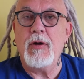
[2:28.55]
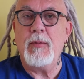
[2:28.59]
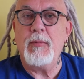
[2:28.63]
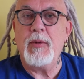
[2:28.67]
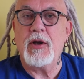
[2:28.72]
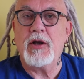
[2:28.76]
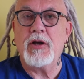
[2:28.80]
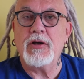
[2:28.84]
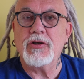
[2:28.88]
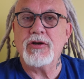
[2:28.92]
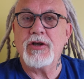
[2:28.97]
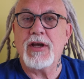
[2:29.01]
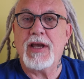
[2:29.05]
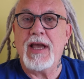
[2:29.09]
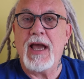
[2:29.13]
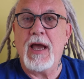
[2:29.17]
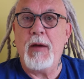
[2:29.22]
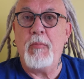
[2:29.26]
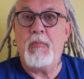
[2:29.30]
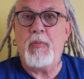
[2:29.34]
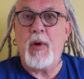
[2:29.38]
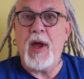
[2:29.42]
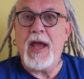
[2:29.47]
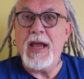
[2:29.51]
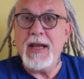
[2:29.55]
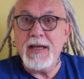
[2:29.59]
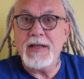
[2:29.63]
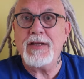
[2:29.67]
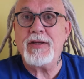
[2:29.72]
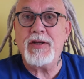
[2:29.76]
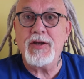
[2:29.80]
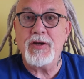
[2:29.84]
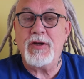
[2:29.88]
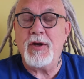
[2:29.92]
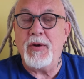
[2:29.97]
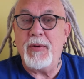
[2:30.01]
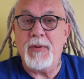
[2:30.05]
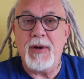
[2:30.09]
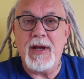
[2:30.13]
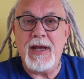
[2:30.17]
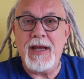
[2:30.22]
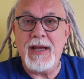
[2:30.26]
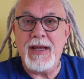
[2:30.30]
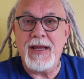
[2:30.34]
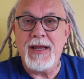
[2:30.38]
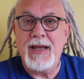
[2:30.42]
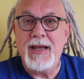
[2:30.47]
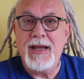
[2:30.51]
it because I get paid to do
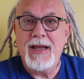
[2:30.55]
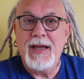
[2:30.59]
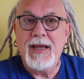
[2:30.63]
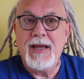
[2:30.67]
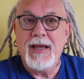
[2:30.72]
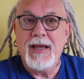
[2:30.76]
it,